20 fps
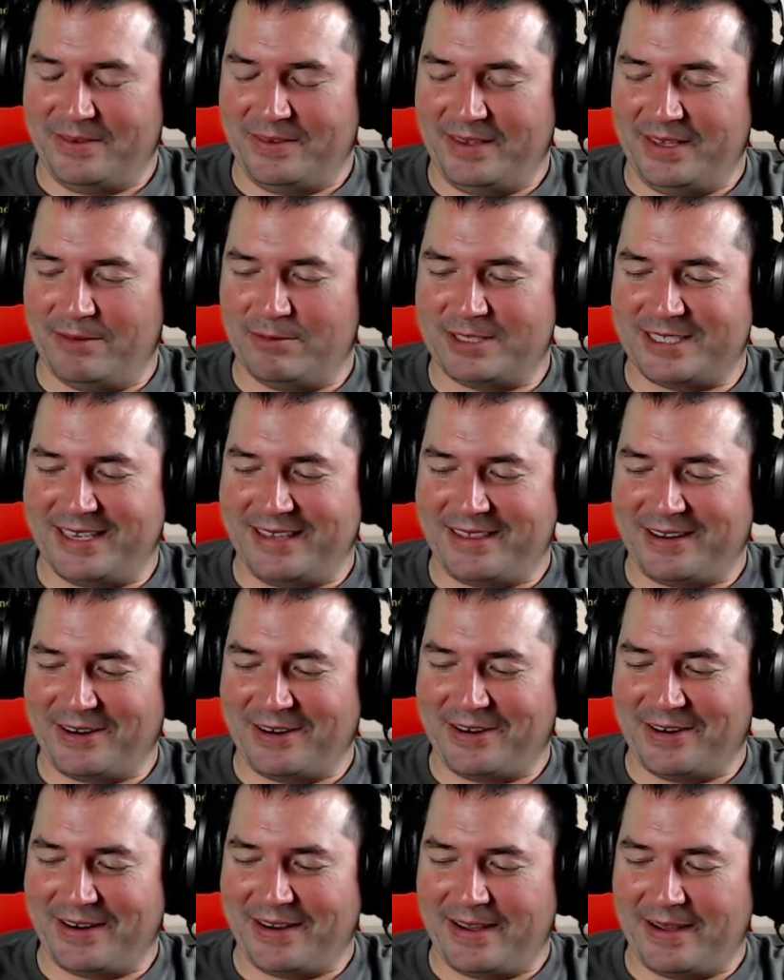It was
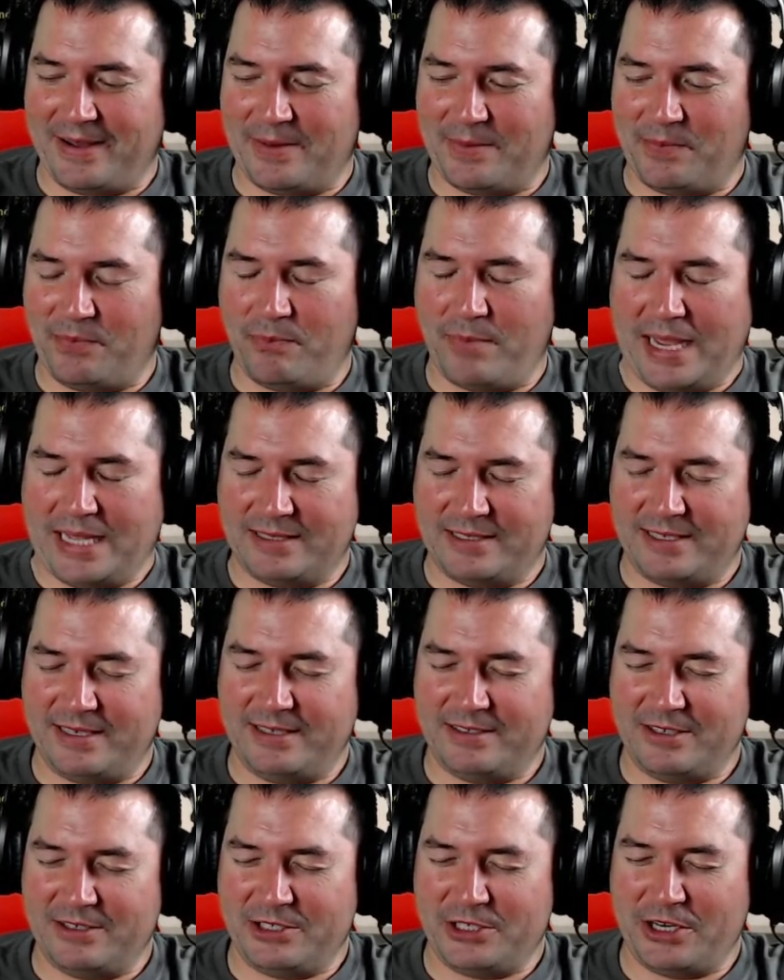either Mad
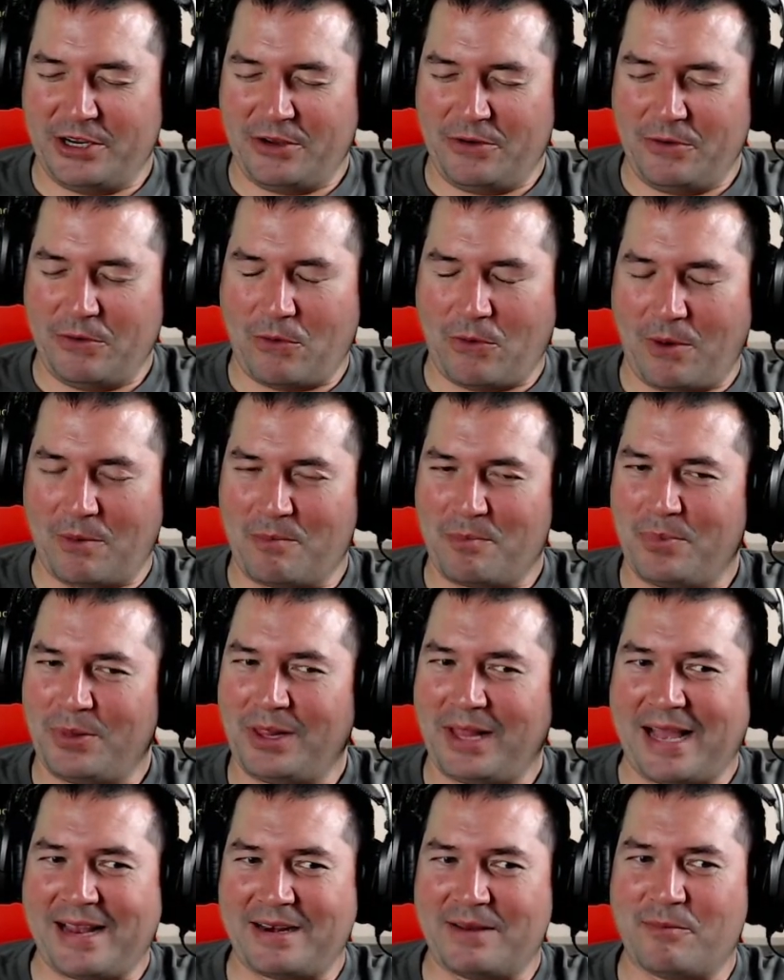Season Show or
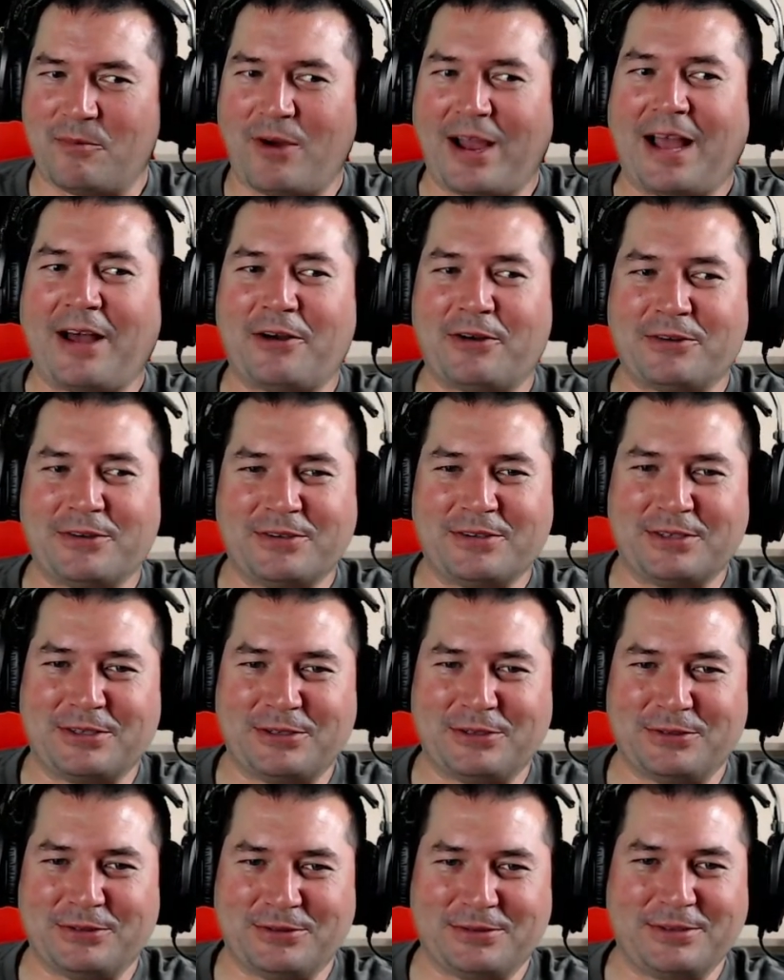Platinum WoW
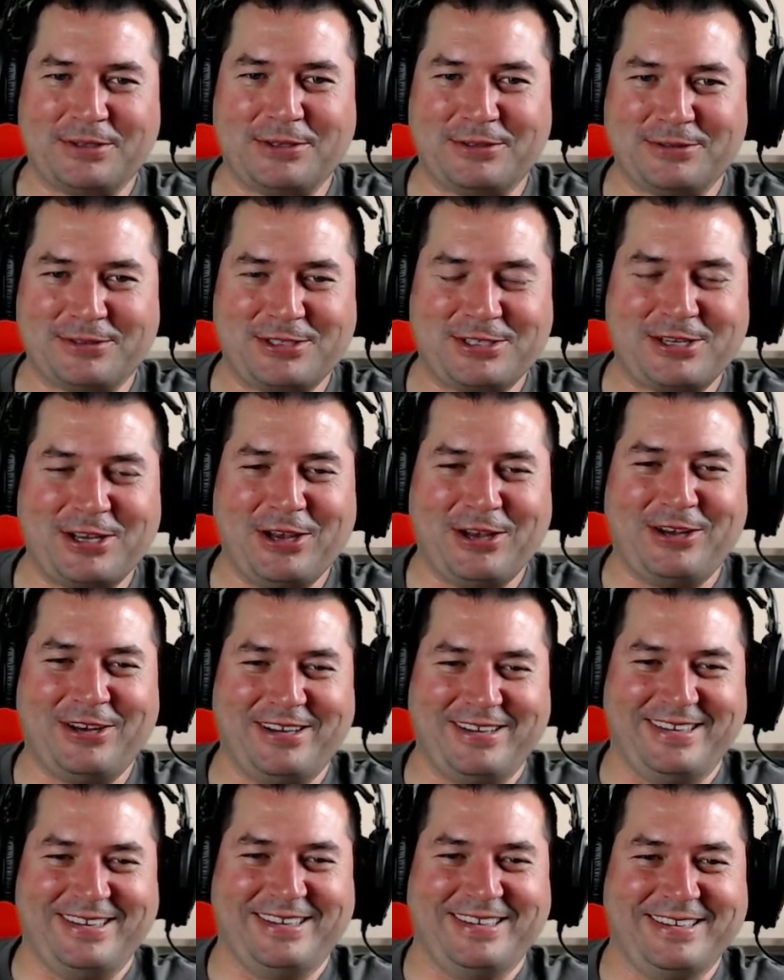who
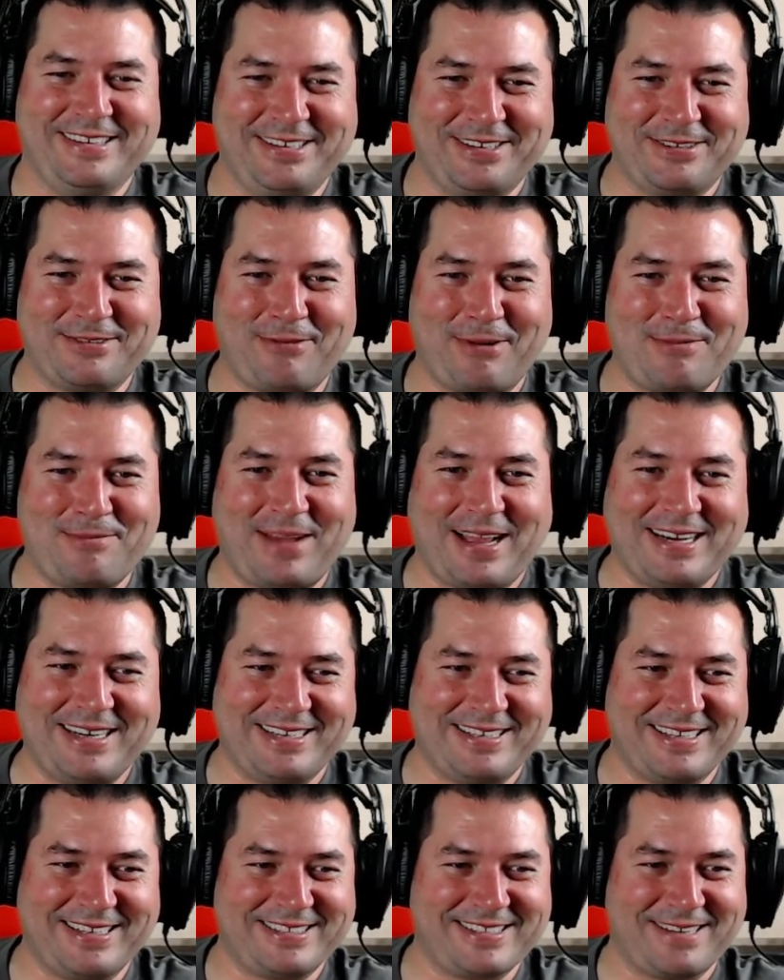reminded
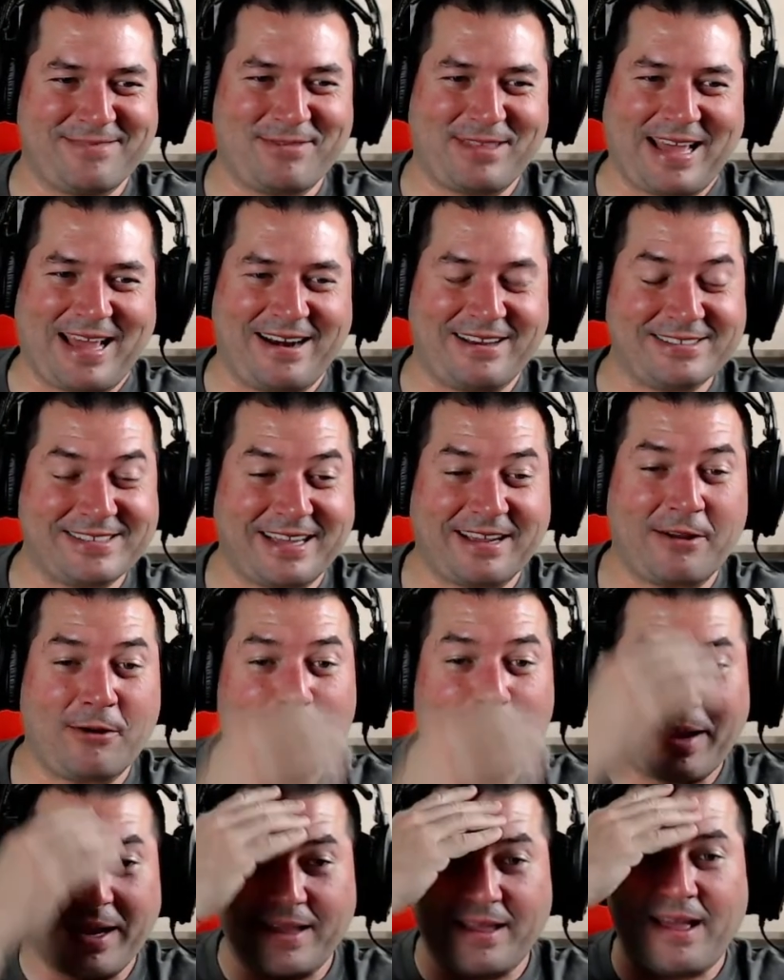us of that. I was like, oh
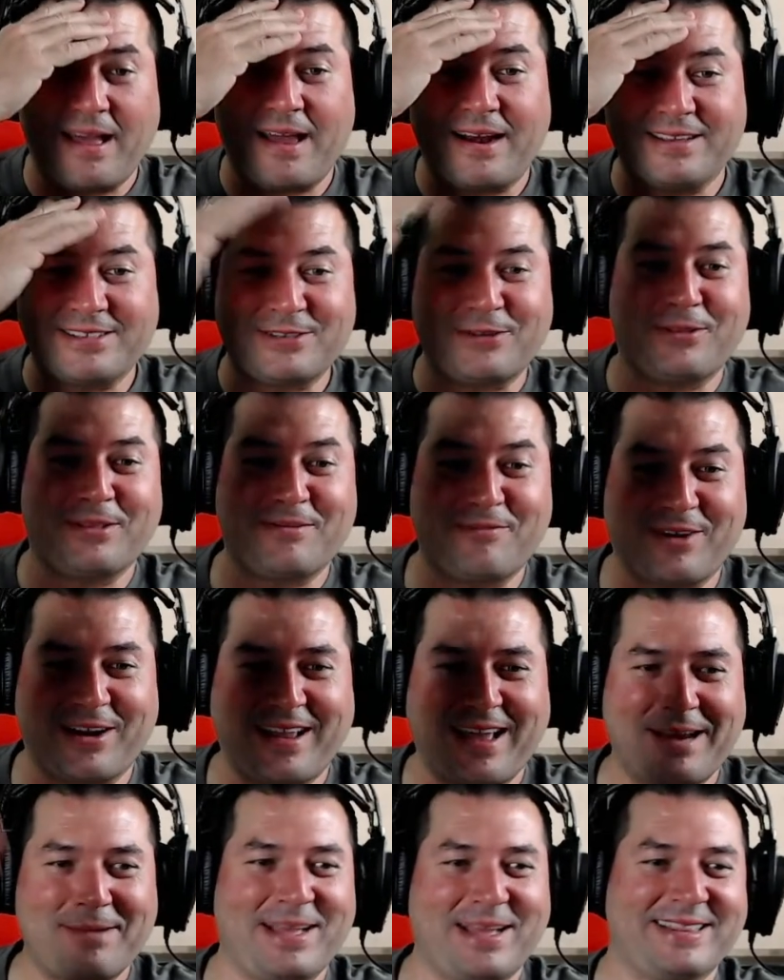my god, I totally
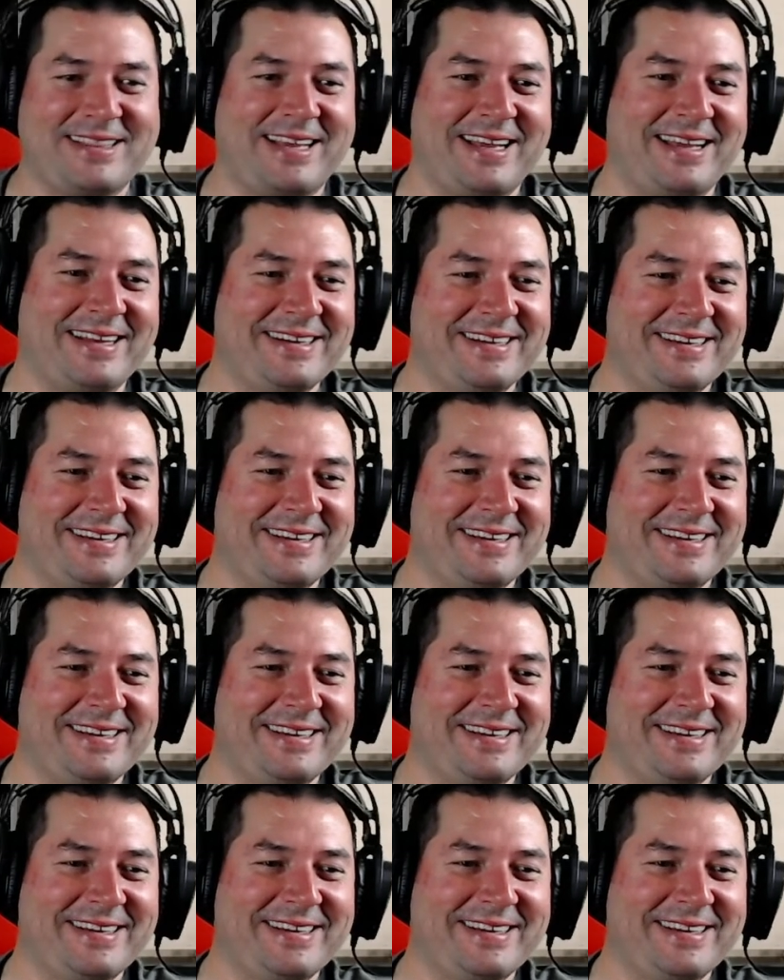forgot about that.